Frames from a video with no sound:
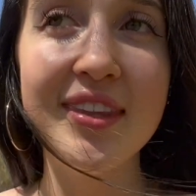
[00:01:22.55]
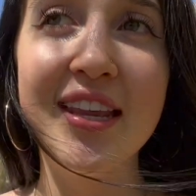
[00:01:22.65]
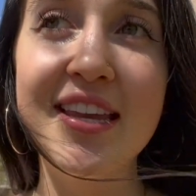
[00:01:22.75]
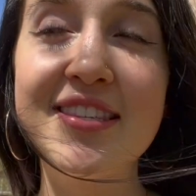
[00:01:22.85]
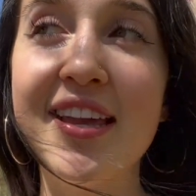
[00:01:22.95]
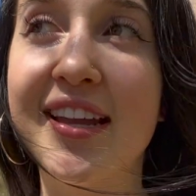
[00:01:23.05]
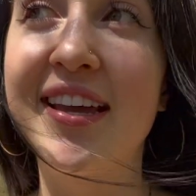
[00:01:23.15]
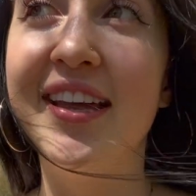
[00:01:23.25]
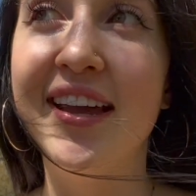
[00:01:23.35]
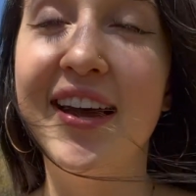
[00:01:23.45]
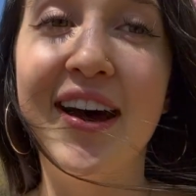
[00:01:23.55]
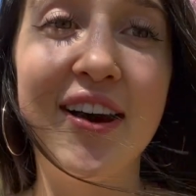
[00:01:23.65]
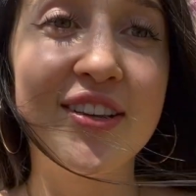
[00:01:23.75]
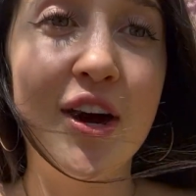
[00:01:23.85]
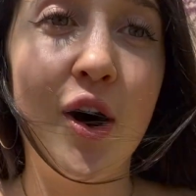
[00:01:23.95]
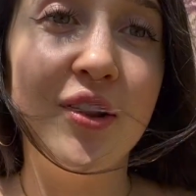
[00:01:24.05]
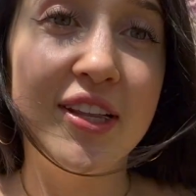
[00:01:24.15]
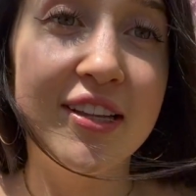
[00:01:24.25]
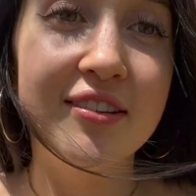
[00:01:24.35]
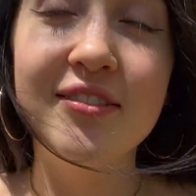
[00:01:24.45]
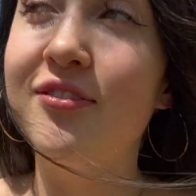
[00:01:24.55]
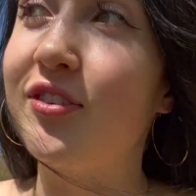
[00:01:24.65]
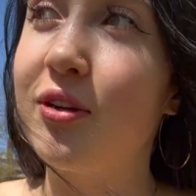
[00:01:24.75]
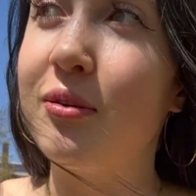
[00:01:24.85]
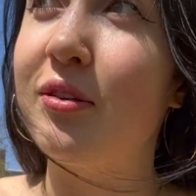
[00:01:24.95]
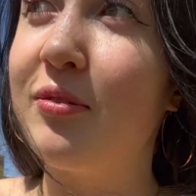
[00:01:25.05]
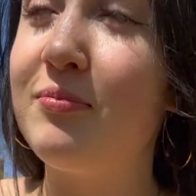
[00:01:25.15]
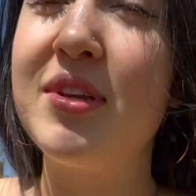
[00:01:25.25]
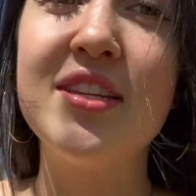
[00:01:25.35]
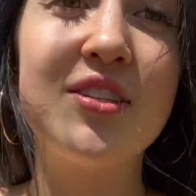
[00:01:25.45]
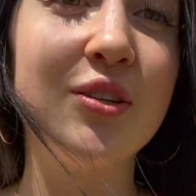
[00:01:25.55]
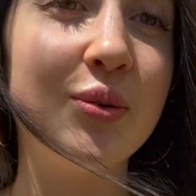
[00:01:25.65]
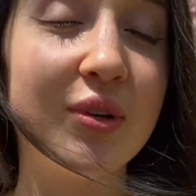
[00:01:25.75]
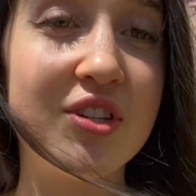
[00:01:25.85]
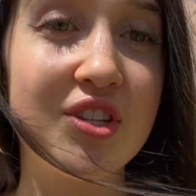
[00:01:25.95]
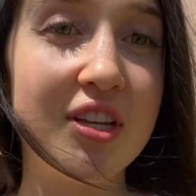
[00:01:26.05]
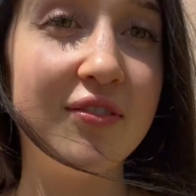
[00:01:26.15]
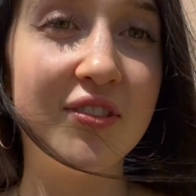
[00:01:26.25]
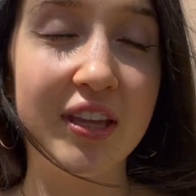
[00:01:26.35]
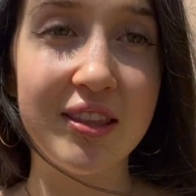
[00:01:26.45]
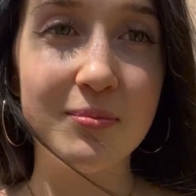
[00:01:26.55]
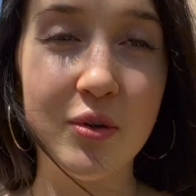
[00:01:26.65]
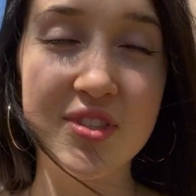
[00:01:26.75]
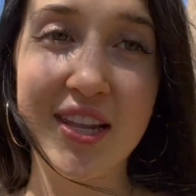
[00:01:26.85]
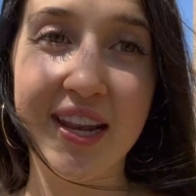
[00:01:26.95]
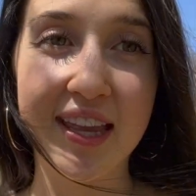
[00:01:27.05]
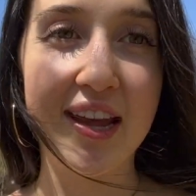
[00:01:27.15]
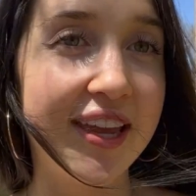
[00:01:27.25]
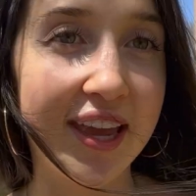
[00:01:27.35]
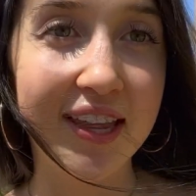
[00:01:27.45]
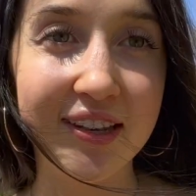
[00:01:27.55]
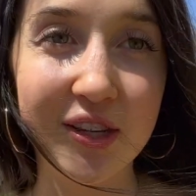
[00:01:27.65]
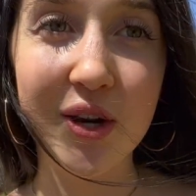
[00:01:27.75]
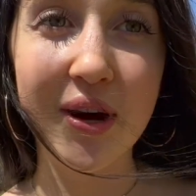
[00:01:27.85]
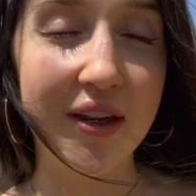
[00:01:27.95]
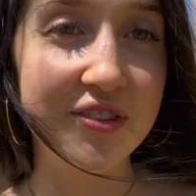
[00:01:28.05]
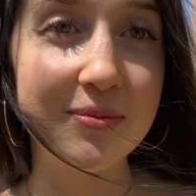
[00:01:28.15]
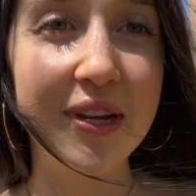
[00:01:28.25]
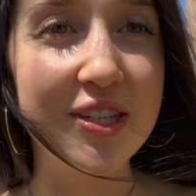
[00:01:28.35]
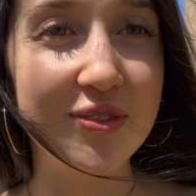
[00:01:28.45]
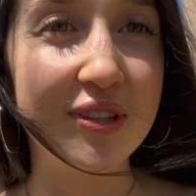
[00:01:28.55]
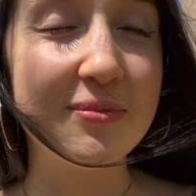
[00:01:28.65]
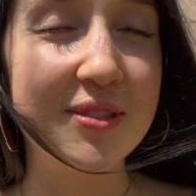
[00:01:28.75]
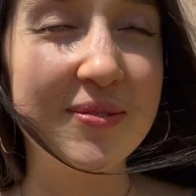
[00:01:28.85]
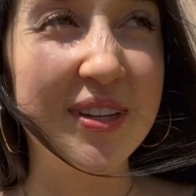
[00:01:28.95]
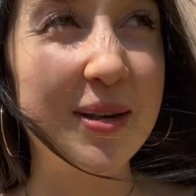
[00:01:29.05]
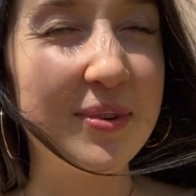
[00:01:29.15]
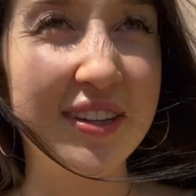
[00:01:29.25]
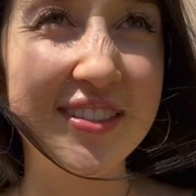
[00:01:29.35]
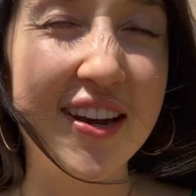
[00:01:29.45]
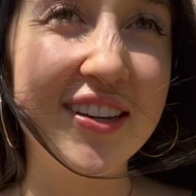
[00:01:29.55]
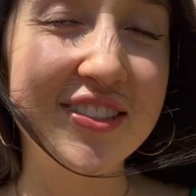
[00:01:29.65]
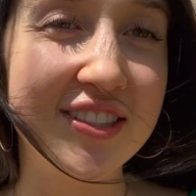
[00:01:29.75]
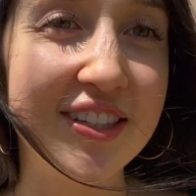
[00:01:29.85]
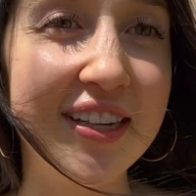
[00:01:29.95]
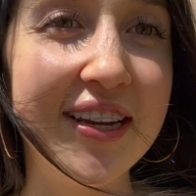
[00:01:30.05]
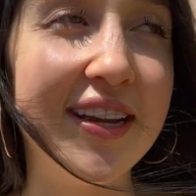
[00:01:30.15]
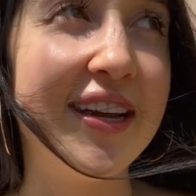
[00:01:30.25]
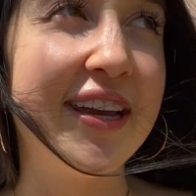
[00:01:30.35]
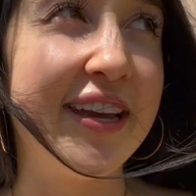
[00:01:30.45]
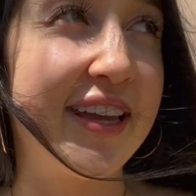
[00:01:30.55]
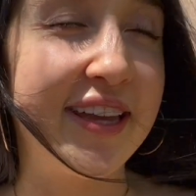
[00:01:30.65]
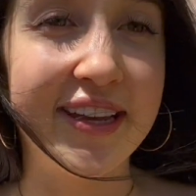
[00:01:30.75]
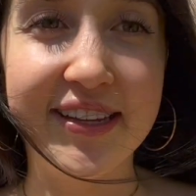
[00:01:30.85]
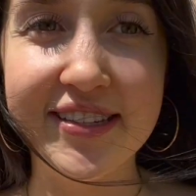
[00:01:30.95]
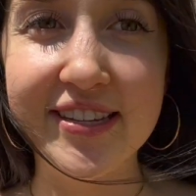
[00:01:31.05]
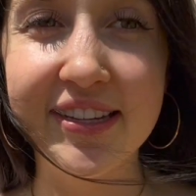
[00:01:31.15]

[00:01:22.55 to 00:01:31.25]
is like a calling for me to achieve like the most that I can and go after my dreams of becoming a doctor and